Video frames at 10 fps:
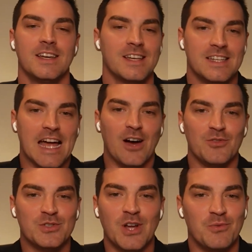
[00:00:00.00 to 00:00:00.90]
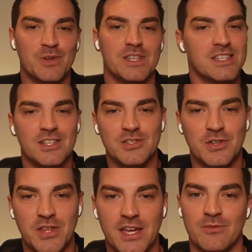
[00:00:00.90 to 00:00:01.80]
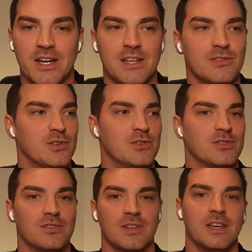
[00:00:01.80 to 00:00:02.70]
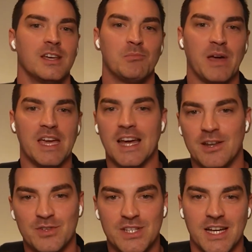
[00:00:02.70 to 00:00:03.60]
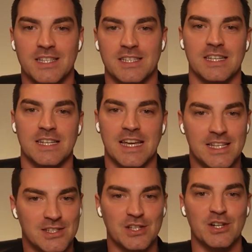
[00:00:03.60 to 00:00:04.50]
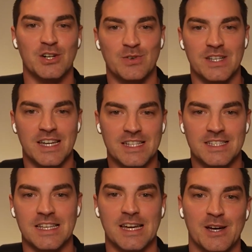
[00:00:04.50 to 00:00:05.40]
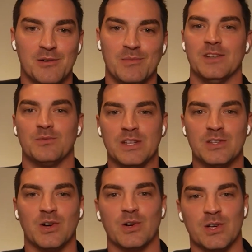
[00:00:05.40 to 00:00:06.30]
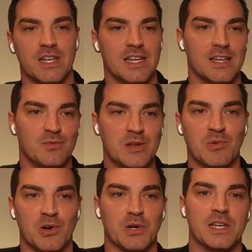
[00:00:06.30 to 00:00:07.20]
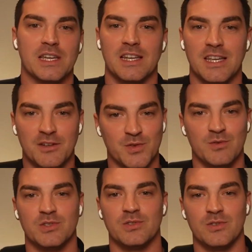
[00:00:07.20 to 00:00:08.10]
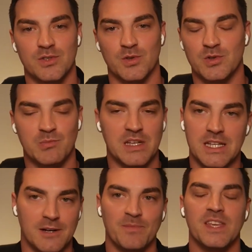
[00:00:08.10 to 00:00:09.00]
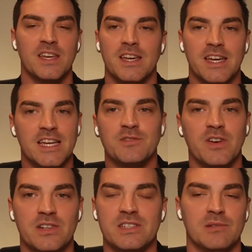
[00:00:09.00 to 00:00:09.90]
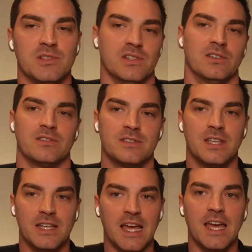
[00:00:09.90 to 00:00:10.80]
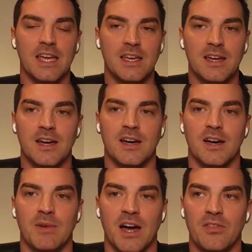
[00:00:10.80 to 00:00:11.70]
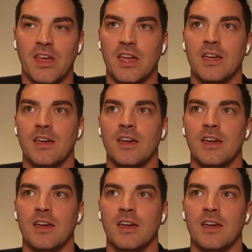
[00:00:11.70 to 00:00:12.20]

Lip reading: Now there's not really such a thing, right? There's paid advertising and SEO and SEM and retargeting and remarketing and influencer and social media. It's very similar. Today, I think